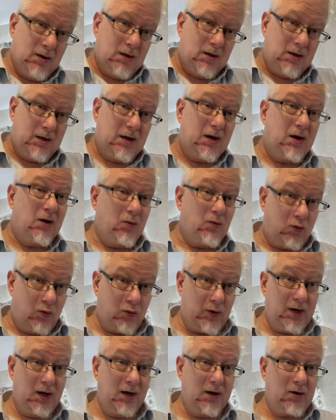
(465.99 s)

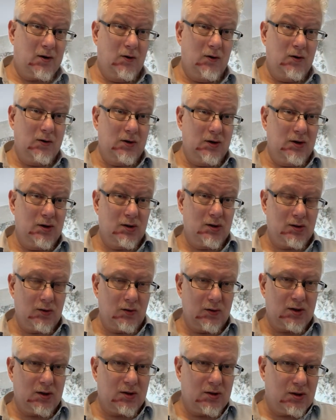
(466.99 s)
really good,
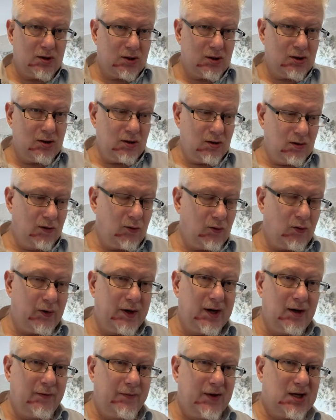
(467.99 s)
so it's
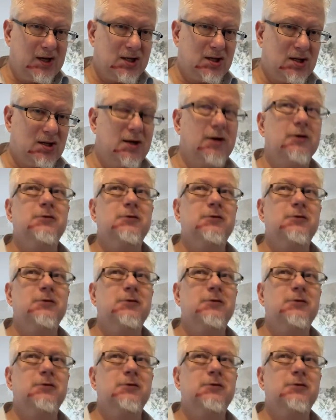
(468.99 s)
really mixed.